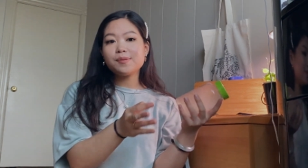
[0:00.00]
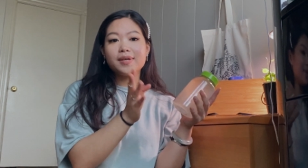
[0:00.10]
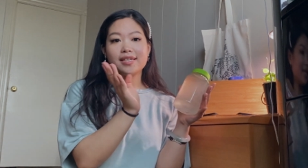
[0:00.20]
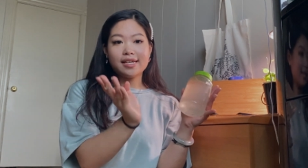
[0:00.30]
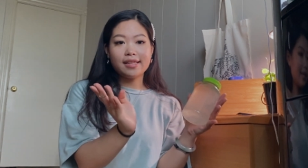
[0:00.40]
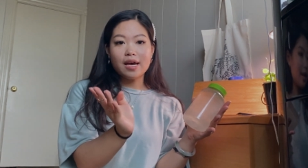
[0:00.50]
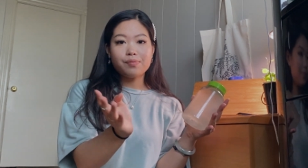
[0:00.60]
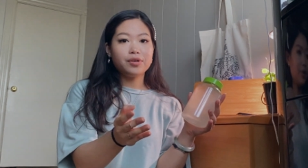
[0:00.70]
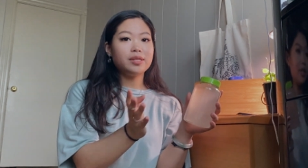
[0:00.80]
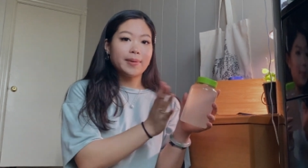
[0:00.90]
because at that
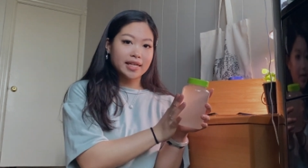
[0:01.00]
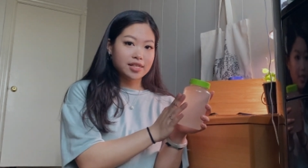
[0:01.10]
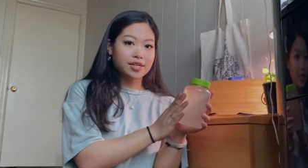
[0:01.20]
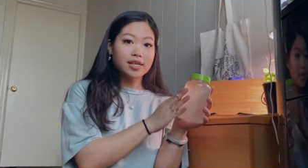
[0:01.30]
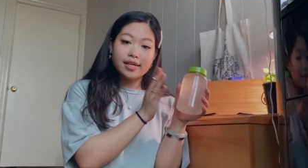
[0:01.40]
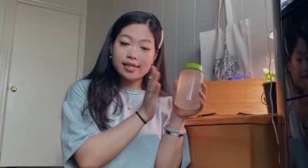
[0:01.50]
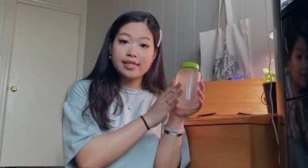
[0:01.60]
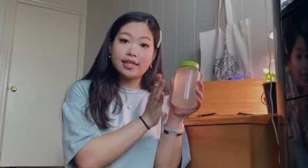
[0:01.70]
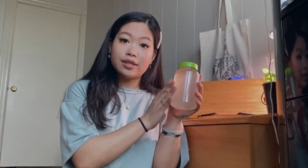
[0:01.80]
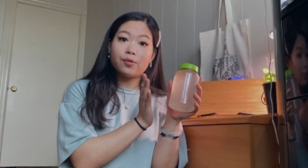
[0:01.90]
point the bacteria
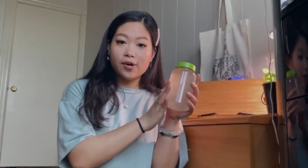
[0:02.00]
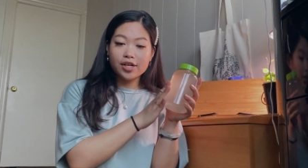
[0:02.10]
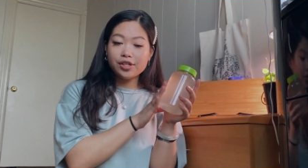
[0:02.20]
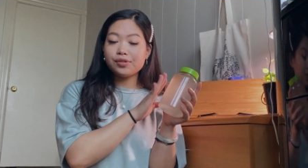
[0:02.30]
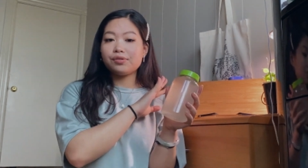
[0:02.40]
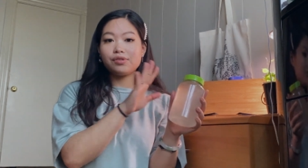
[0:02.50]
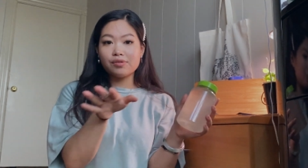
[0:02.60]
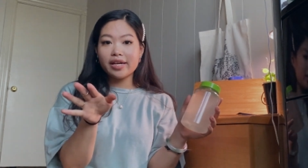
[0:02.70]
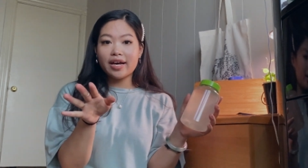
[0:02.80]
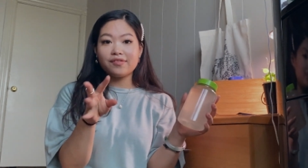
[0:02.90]
is in the water. You do
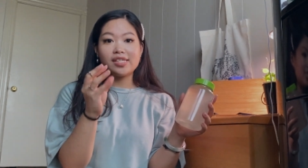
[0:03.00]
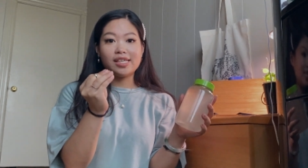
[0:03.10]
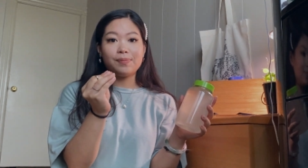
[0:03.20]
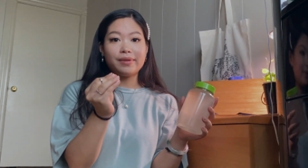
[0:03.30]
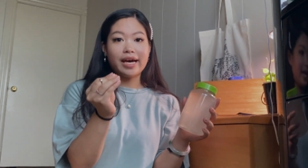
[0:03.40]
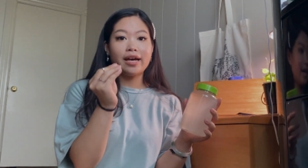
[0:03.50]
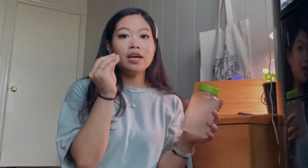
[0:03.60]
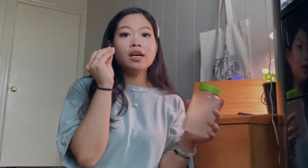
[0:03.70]
not have to keep that